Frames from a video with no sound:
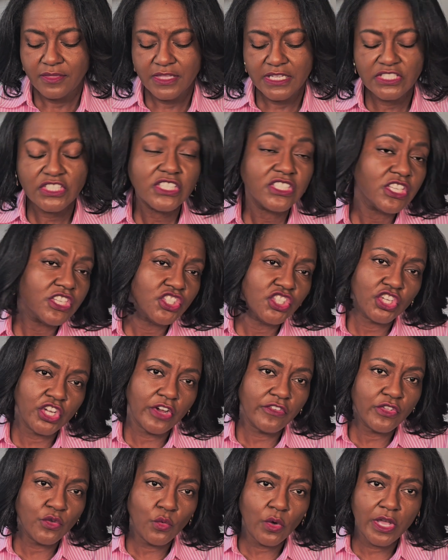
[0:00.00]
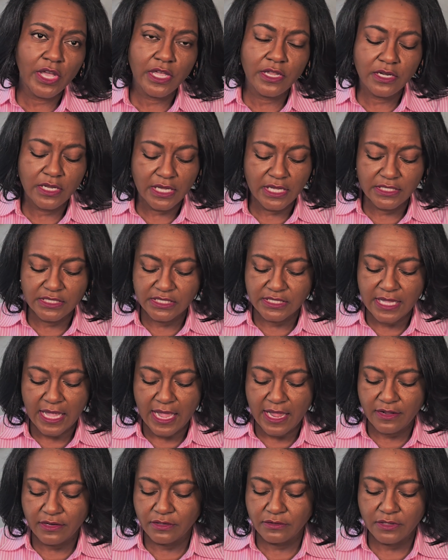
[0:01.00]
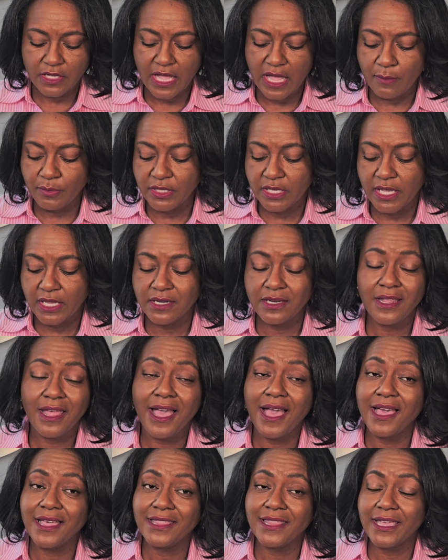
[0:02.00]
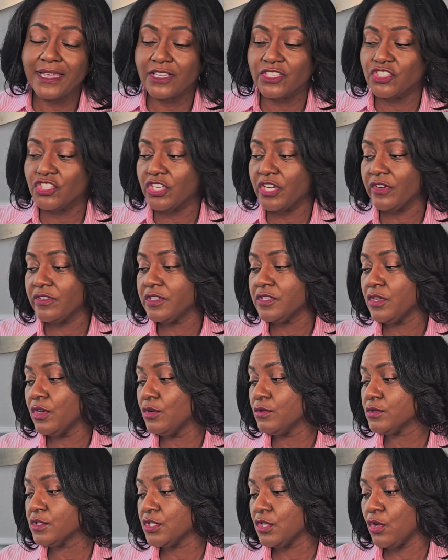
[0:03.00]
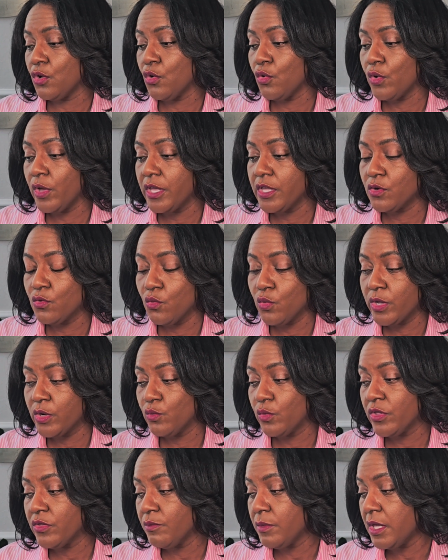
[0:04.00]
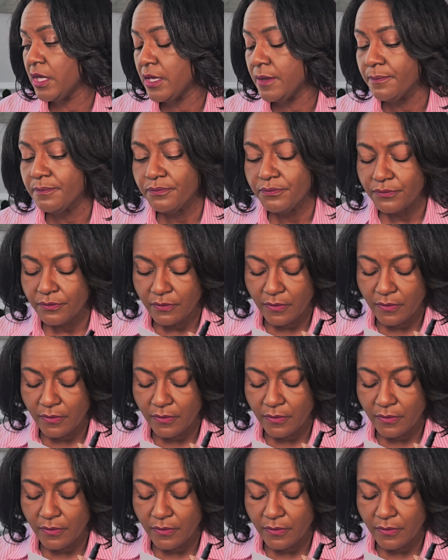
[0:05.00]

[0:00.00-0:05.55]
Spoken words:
This is a cherry one. It's not complicated. I like a cherry note, so it'll win with me.